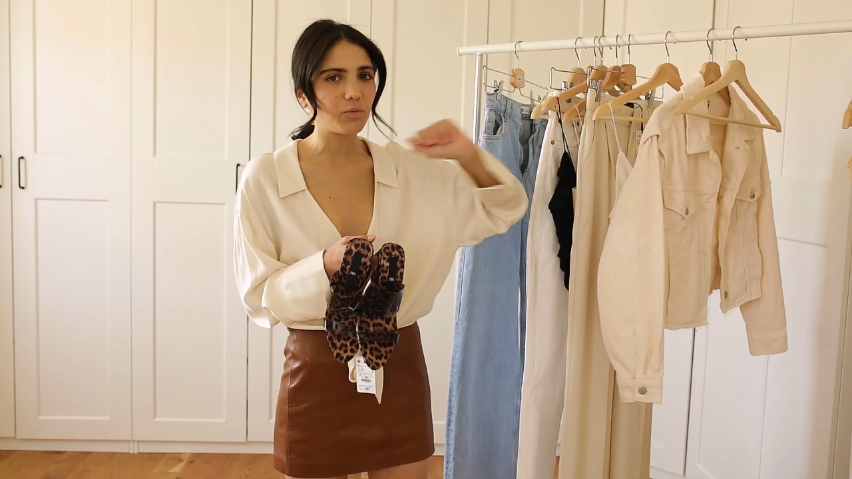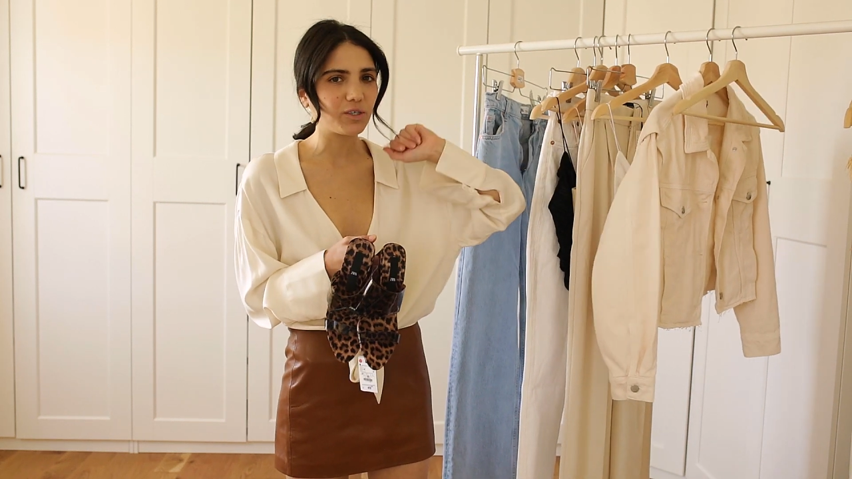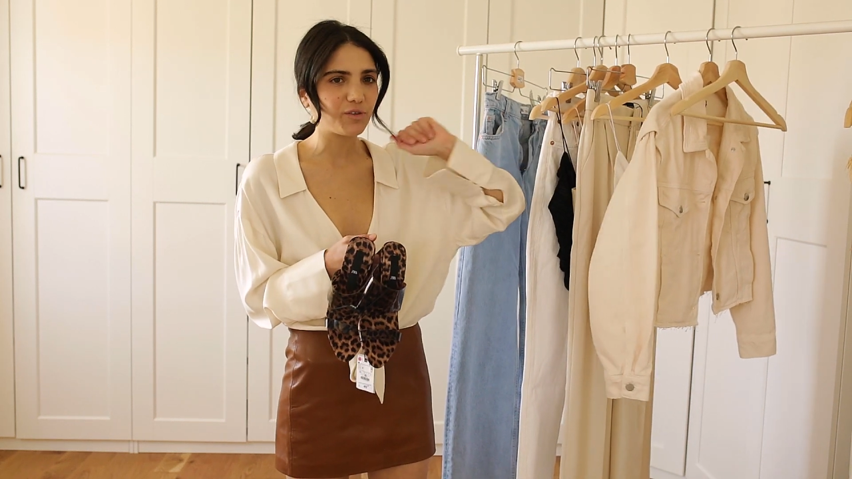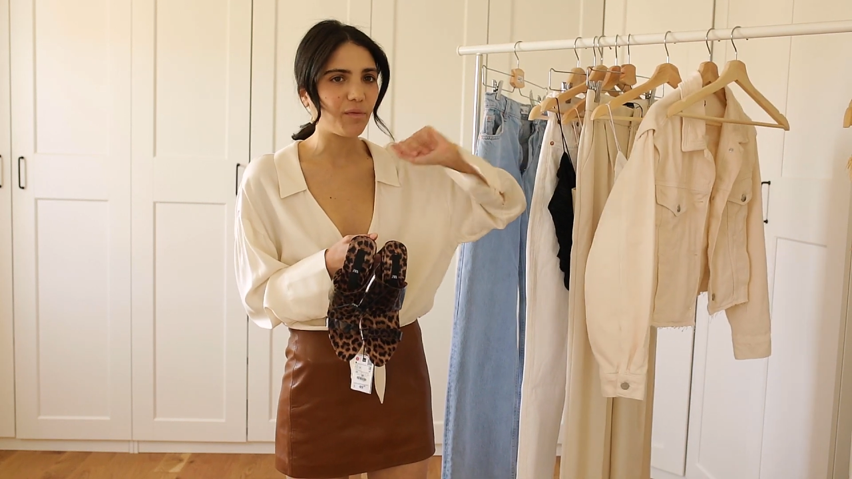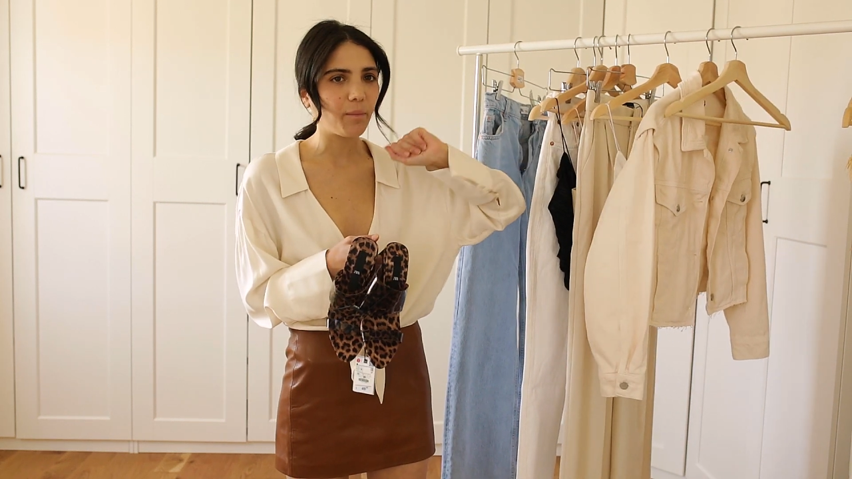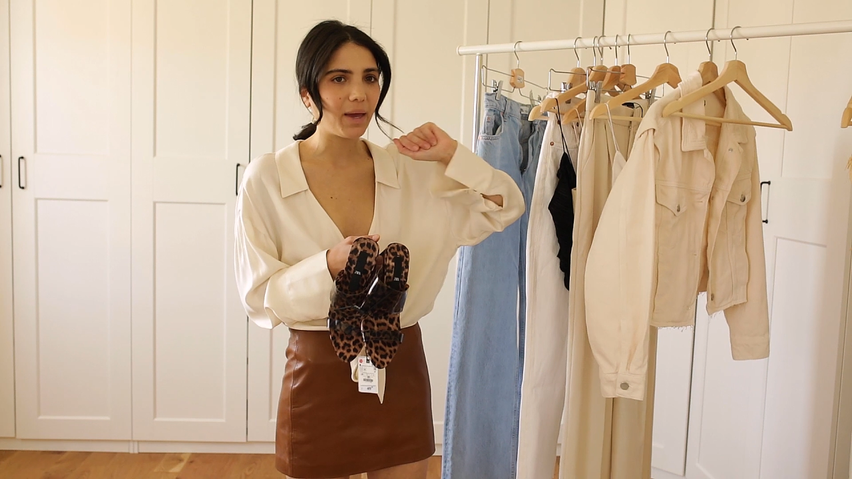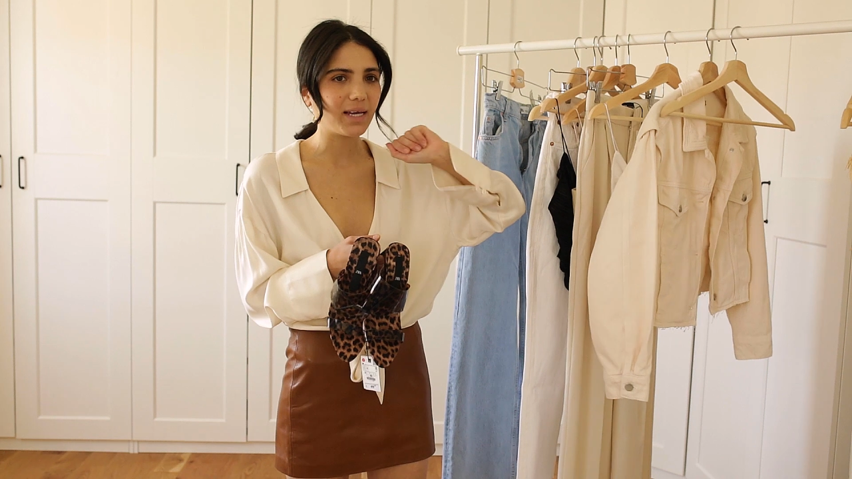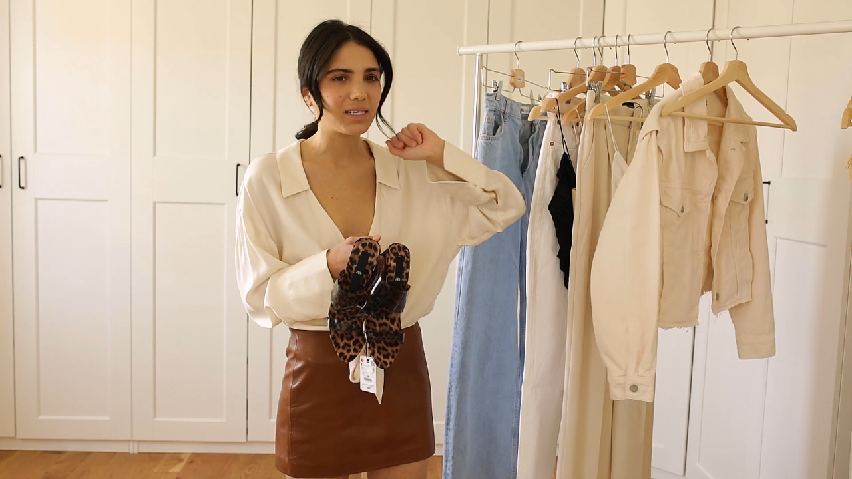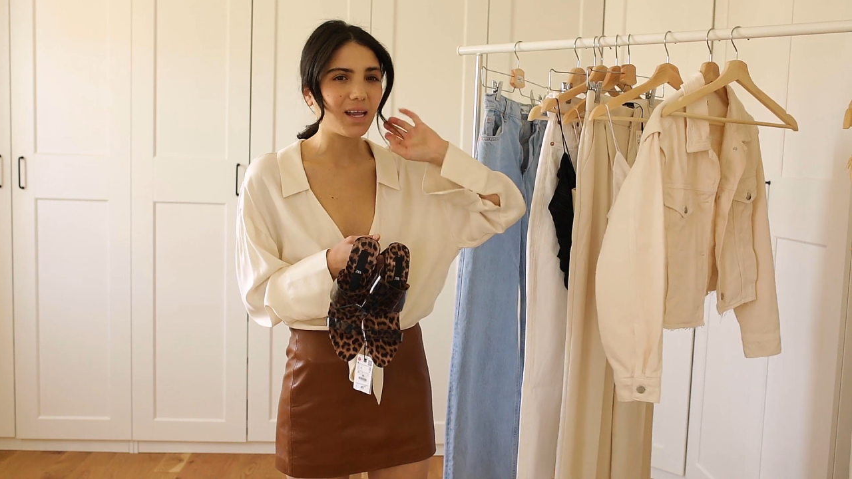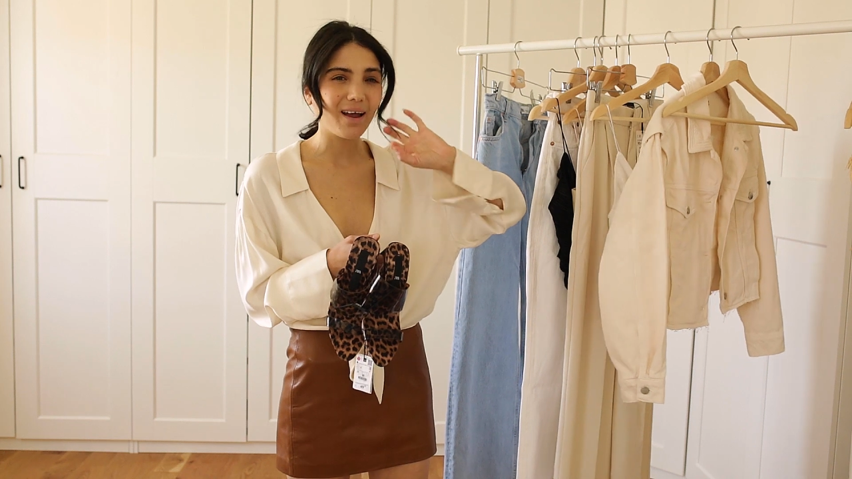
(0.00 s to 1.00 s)
which for
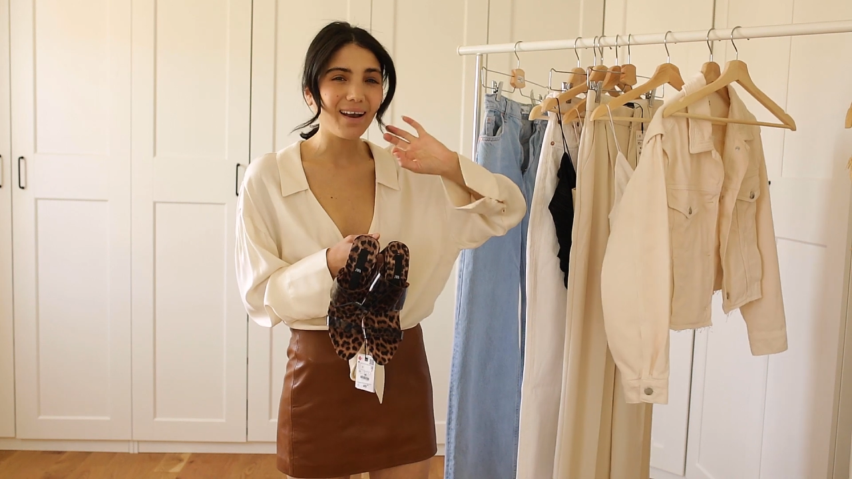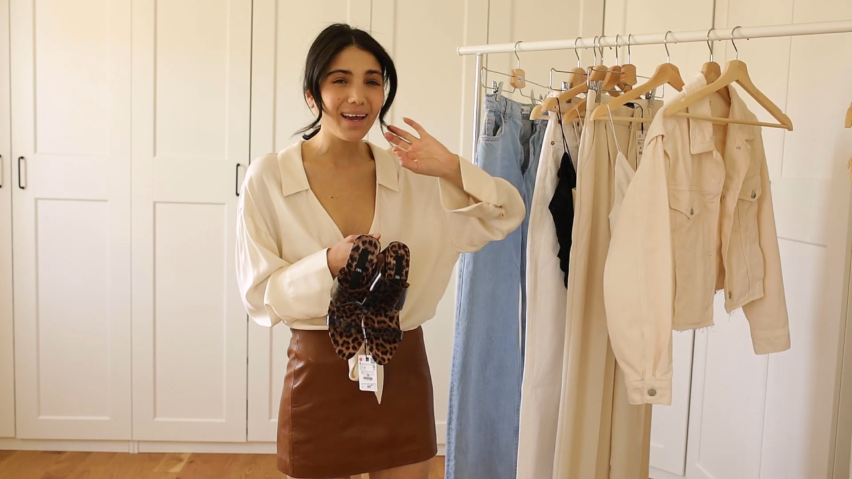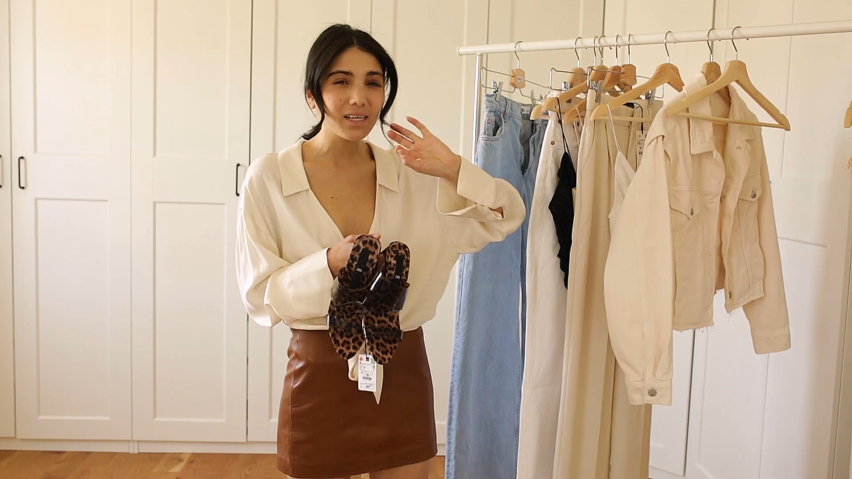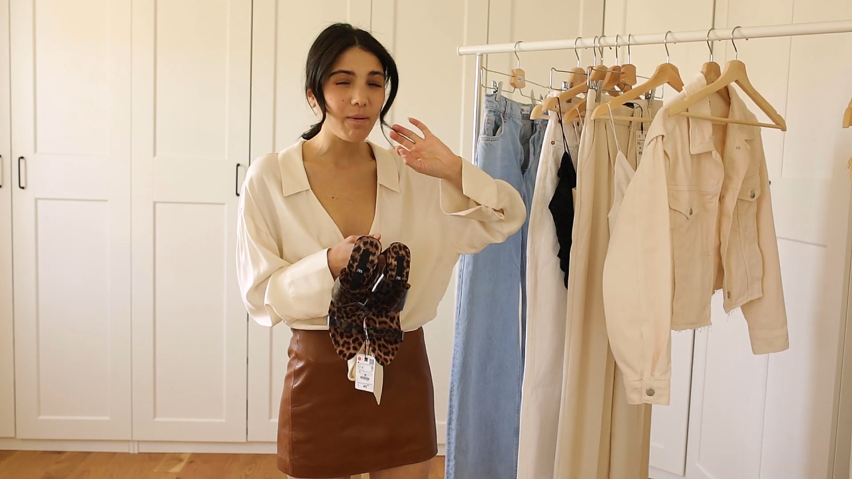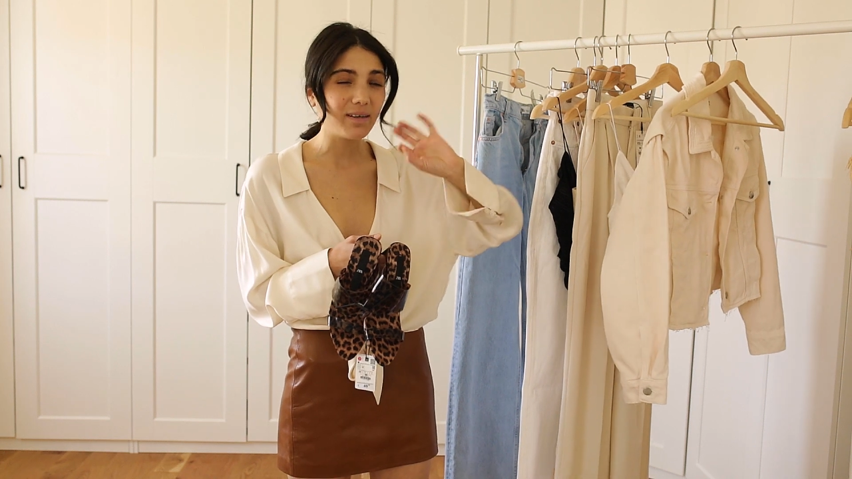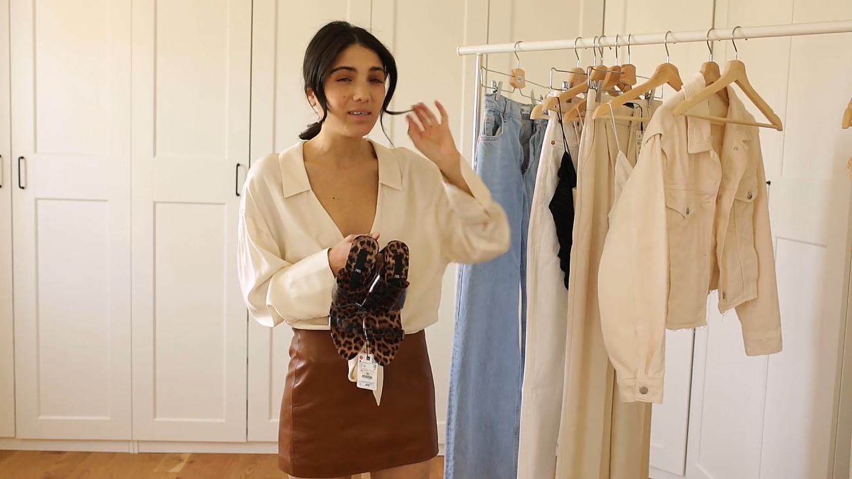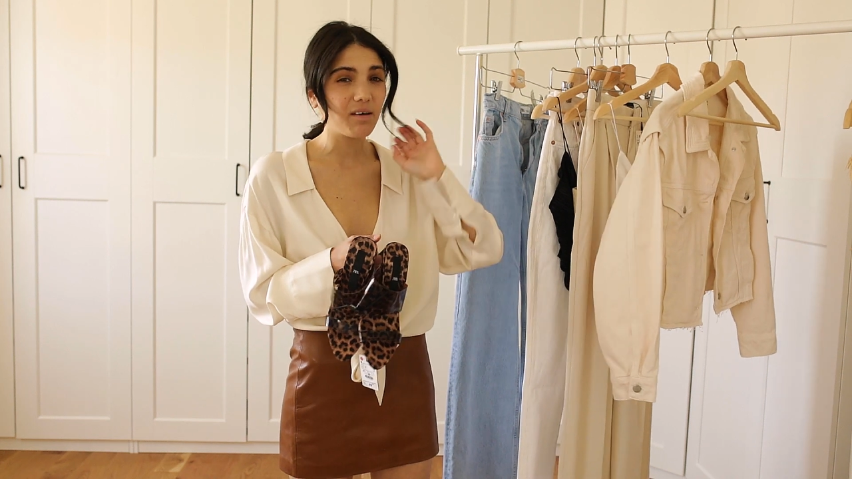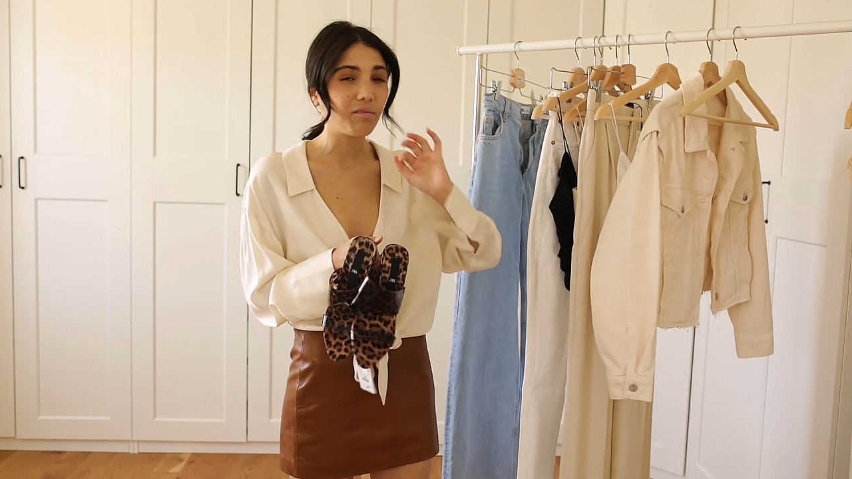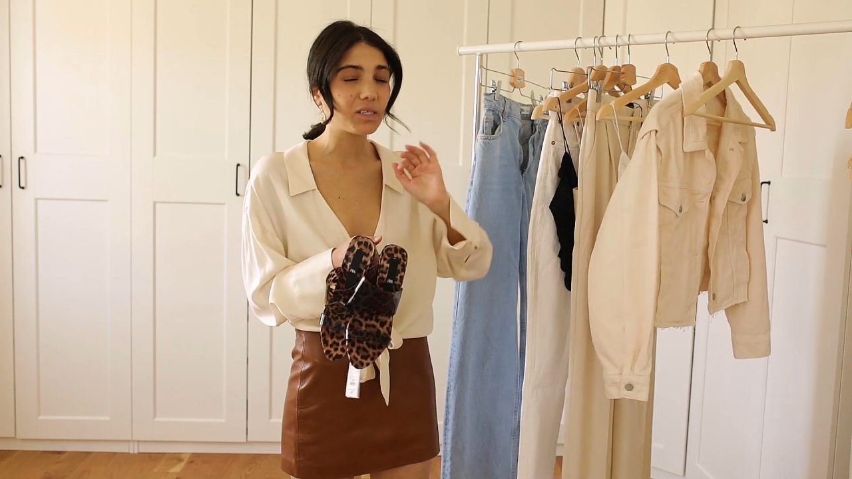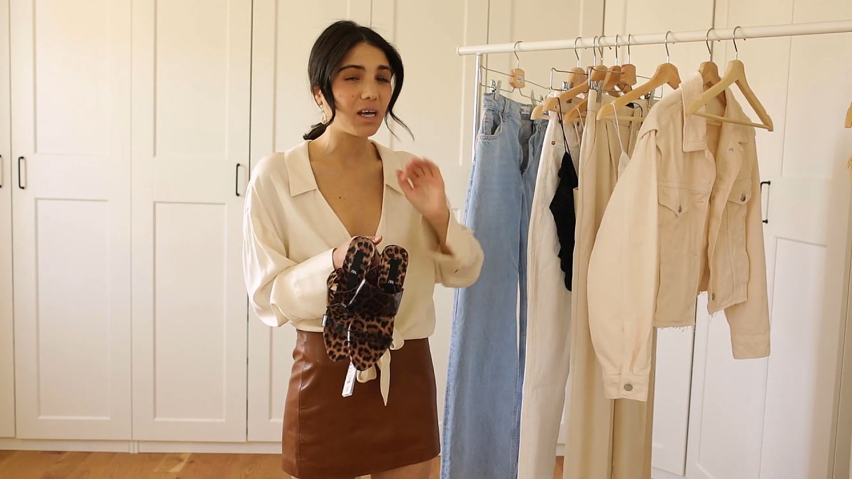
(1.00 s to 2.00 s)
me is slightly
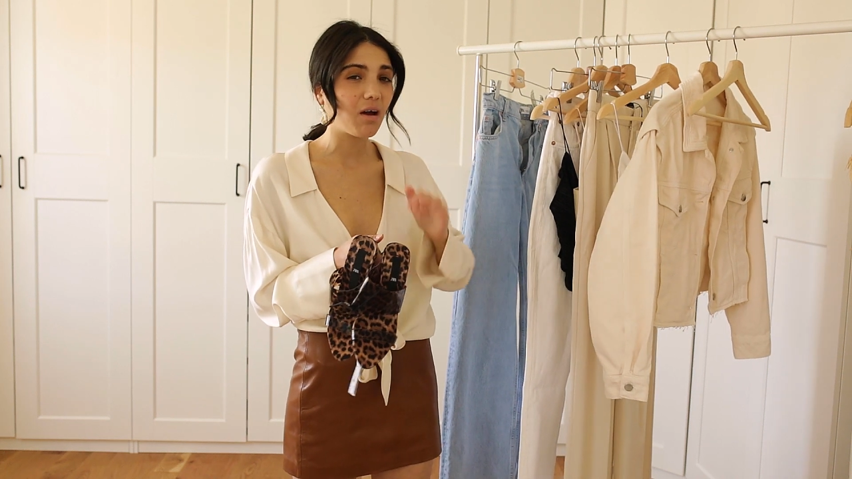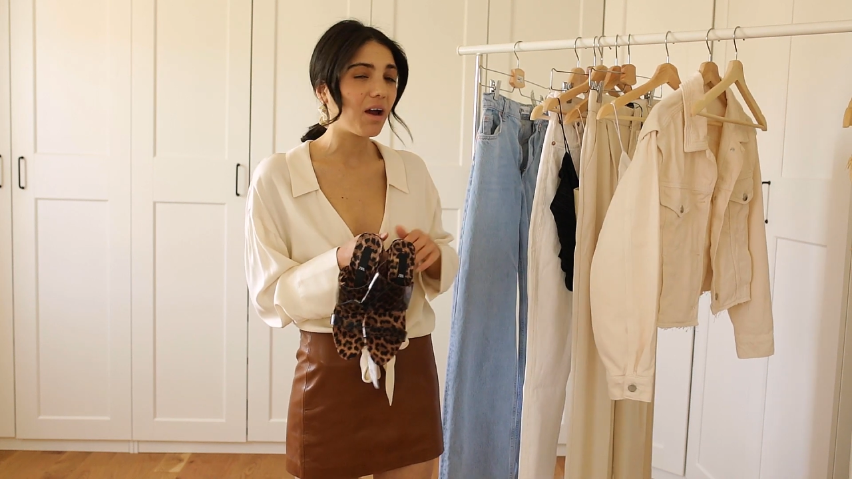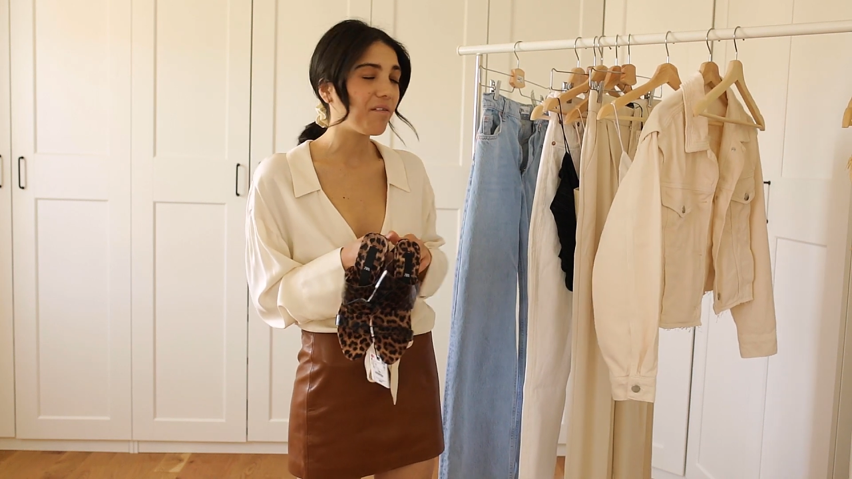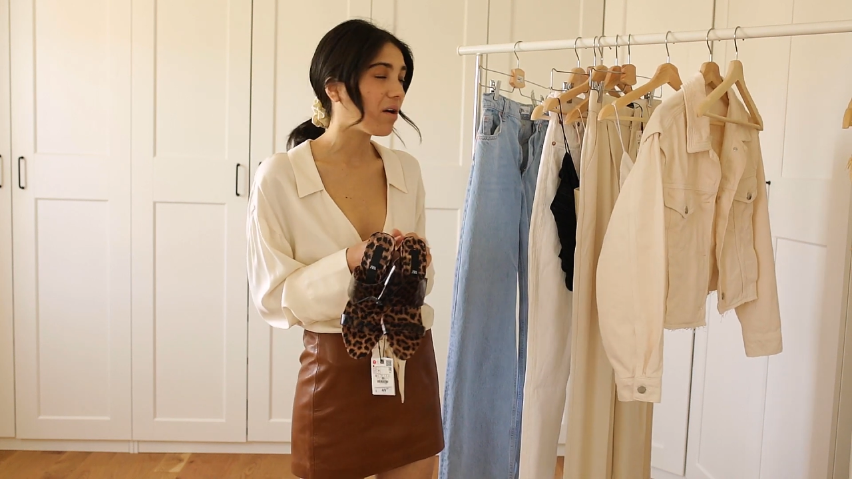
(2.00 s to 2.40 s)
expensive for Zara.